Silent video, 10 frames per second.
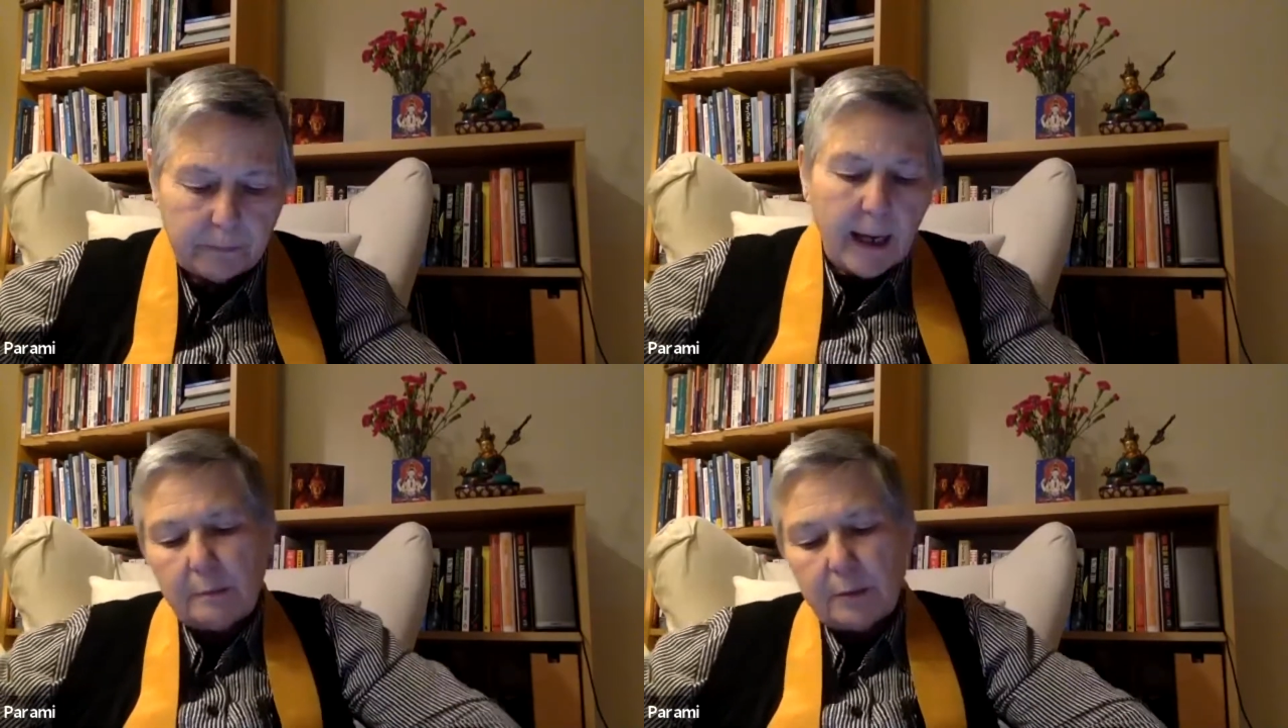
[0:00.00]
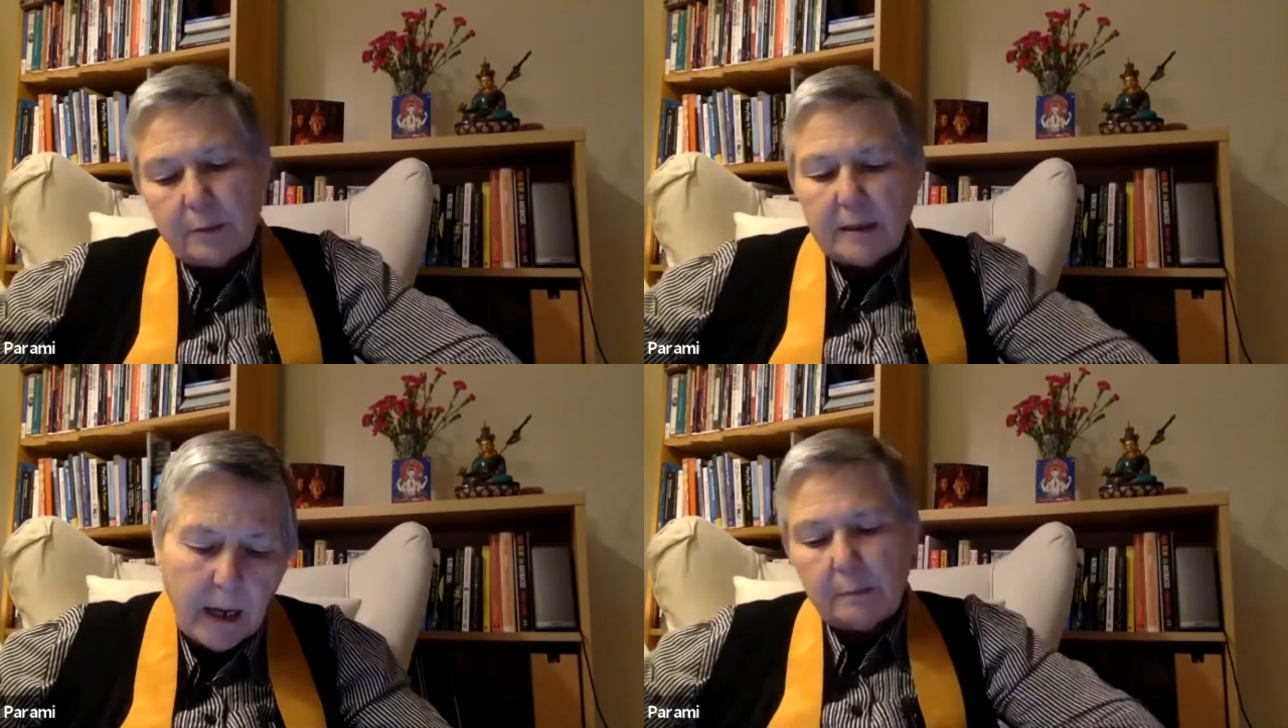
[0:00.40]

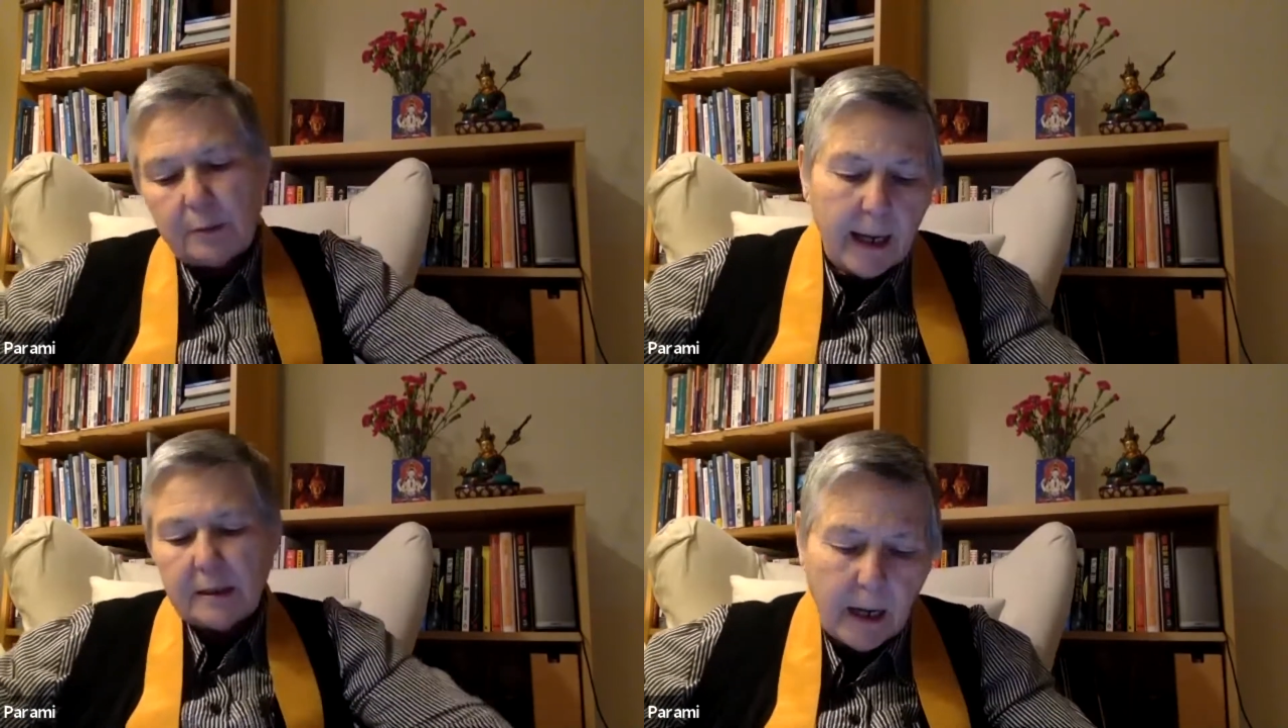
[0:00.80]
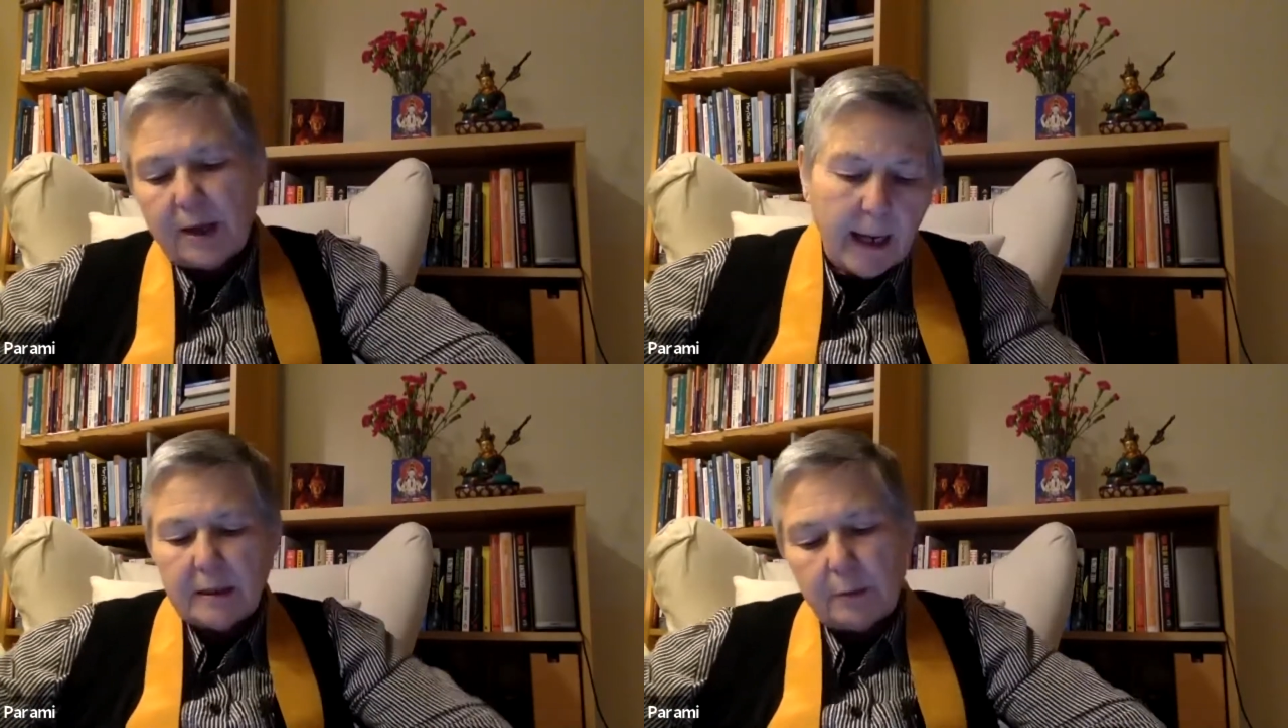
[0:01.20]
how can we be
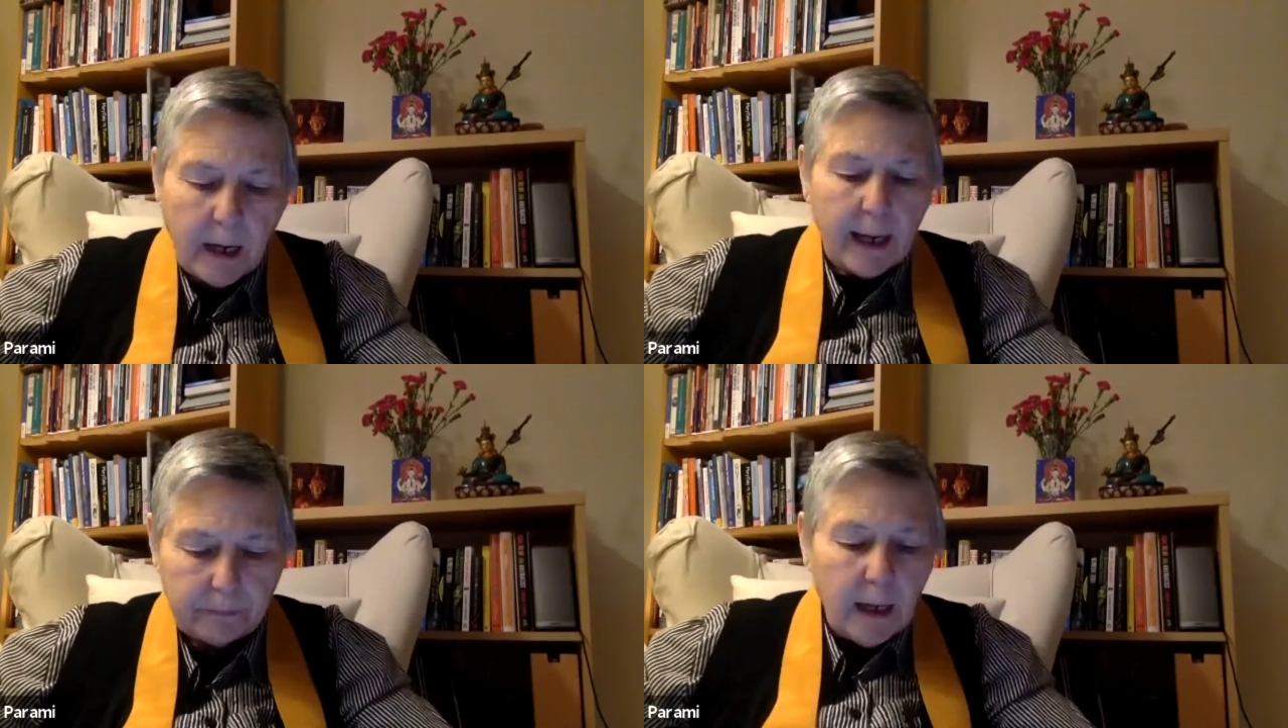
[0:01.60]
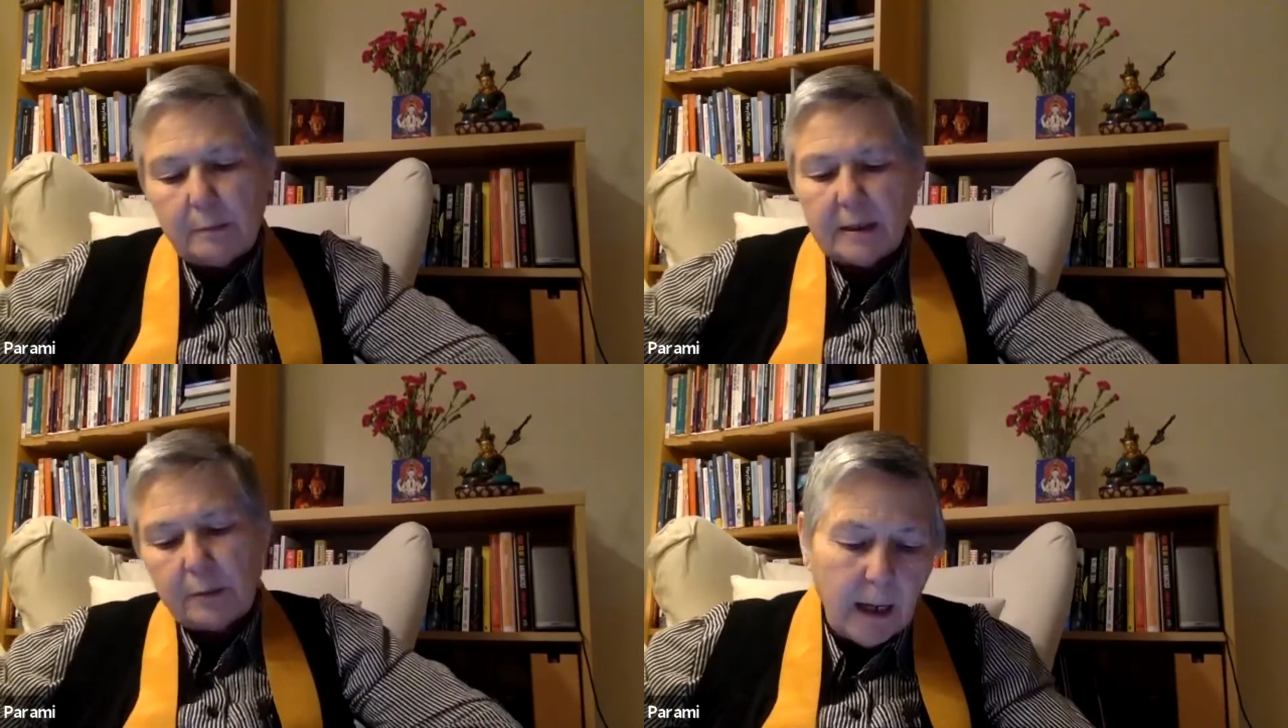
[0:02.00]
more resilient?